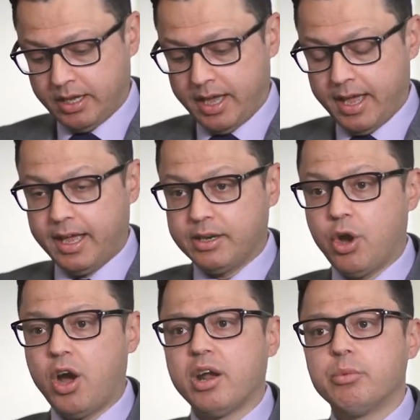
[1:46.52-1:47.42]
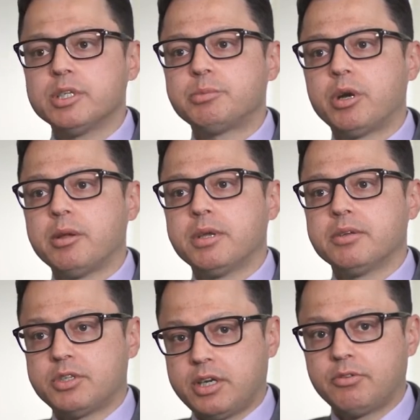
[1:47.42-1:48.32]
and higher risk
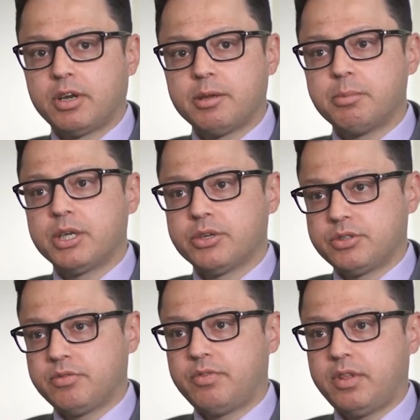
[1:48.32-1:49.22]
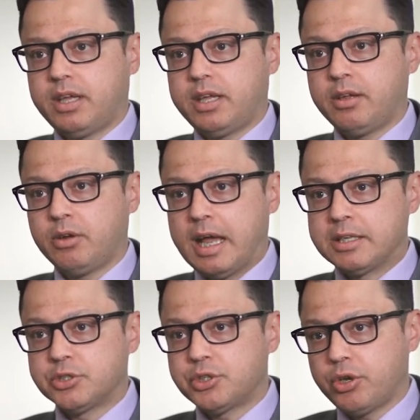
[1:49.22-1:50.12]
premium generally because of the
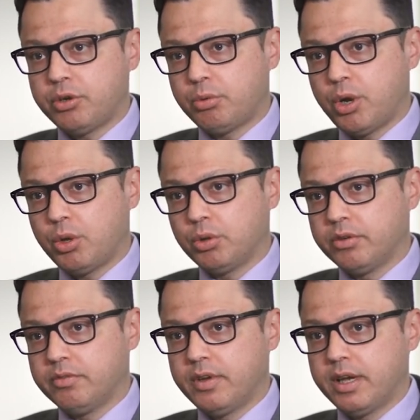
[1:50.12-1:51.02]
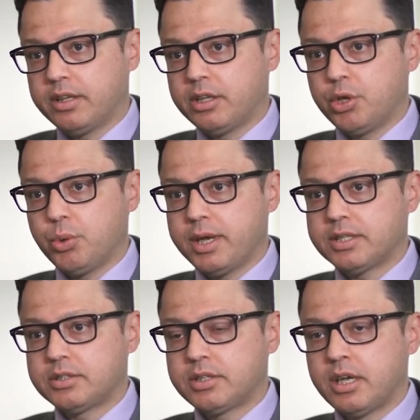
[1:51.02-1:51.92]
uncertain role of the
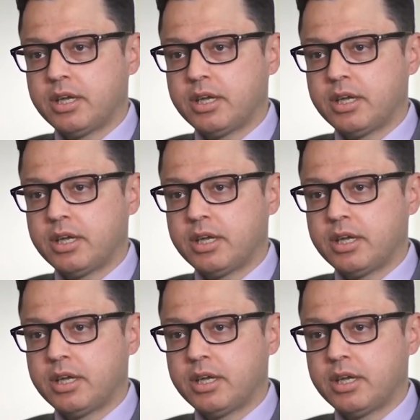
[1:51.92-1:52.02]
US